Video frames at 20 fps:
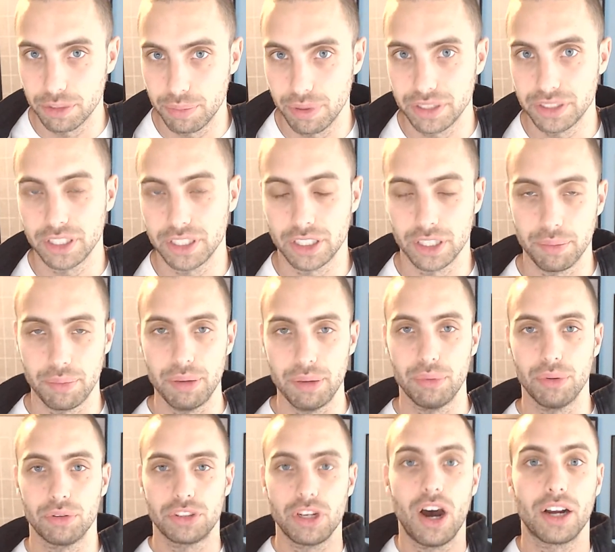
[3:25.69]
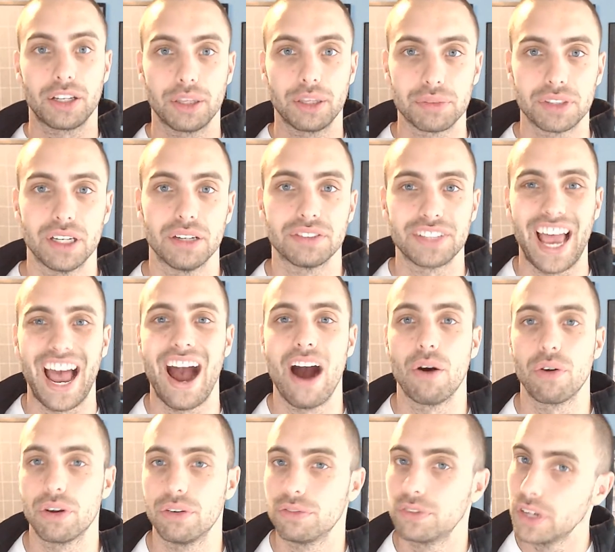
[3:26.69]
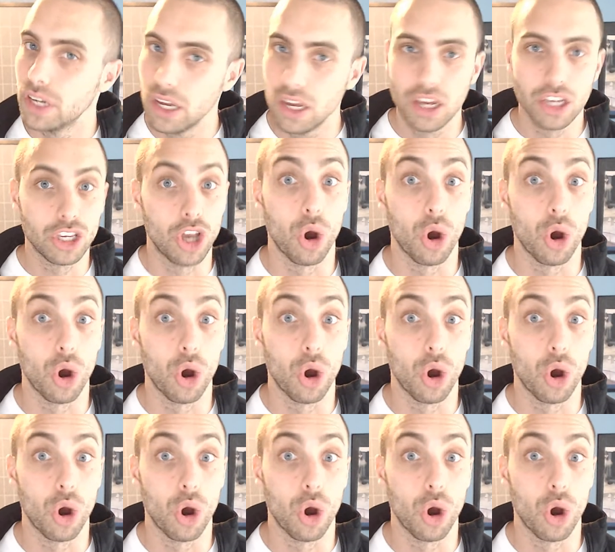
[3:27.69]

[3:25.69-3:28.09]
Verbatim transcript: this business that people talk themselves out of